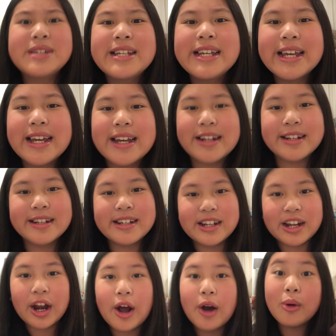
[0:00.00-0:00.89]
we can't,
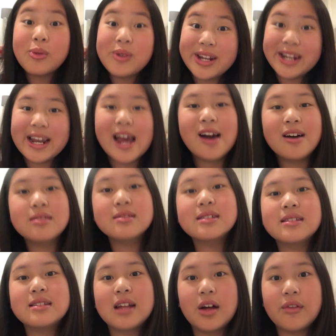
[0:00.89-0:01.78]
you know,
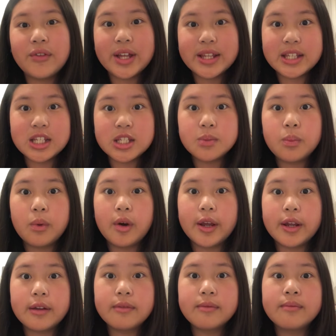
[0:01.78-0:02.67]
recount stuff at this
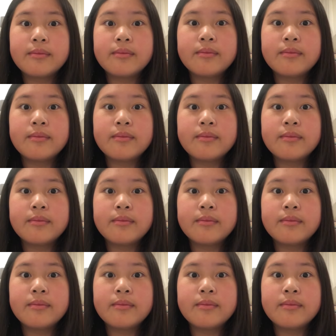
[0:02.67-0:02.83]
point.